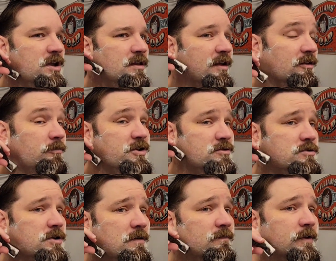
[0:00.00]
Like some razors you
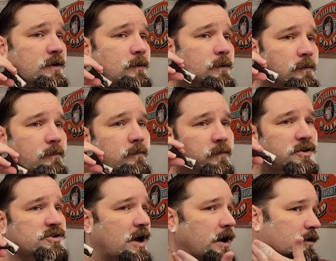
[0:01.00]
can feel the
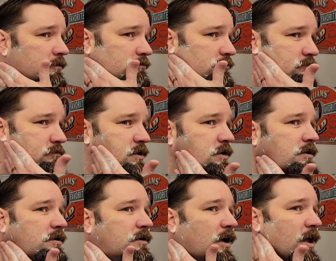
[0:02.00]
chatter.
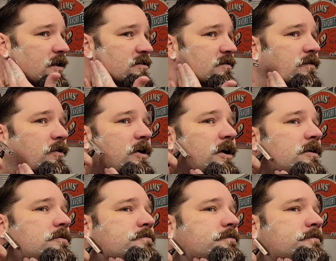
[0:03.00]
It doesn't feel good.